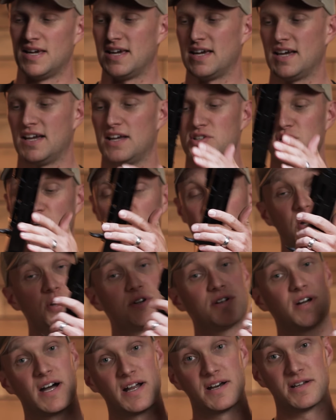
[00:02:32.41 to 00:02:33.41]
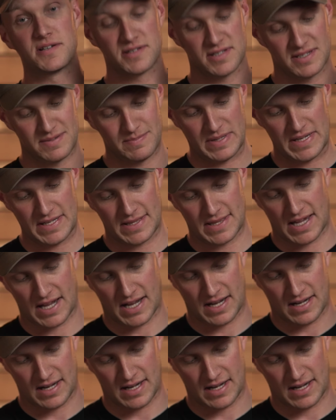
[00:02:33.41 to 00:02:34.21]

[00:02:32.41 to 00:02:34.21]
It's hard to honestly beat that.